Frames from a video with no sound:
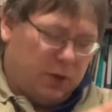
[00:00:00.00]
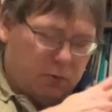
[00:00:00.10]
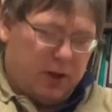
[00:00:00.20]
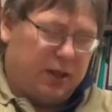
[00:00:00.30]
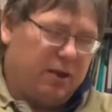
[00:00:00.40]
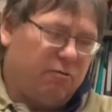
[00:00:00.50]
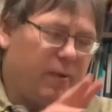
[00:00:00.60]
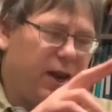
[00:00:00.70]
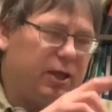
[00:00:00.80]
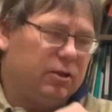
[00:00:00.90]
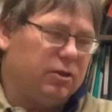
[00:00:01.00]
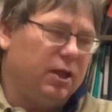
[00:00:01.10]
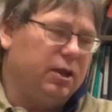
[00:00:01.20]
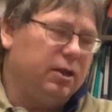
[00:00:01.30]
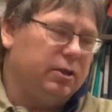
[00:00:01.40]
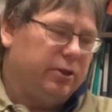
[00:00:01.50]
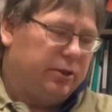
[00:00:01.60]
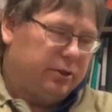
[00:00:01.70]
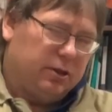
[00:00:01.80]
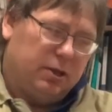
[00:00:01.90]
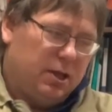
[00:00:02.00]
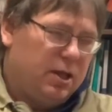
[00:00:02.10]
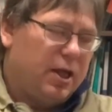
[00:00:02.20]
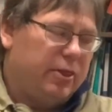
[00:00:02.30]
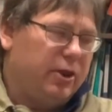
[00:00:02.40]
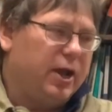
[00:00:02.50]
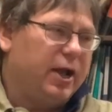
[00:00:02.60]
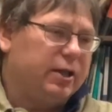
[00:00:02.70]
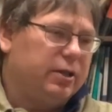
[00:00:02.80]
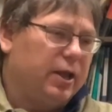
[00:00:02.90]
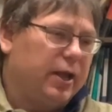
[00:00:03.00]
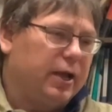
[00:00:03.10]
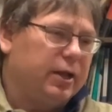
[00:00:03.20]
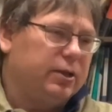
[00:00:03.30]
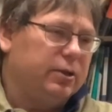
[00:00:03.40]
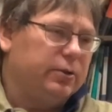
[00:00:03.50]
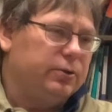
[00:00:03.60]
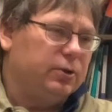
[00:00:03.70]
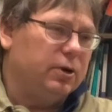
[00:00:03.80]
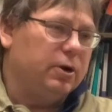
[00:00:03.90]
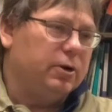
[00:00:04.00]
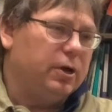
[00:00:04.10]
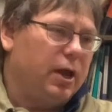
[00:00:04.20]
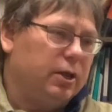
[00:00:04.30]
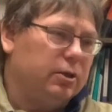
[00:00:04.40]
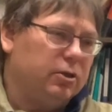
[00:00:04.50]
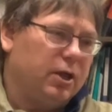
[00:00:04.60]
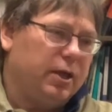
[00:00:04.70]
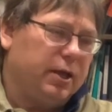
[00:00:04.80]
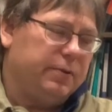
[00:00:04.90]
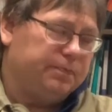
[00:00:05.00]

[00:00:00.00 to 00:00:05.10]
You wait till everybody gets seated, and then I got to turn and say,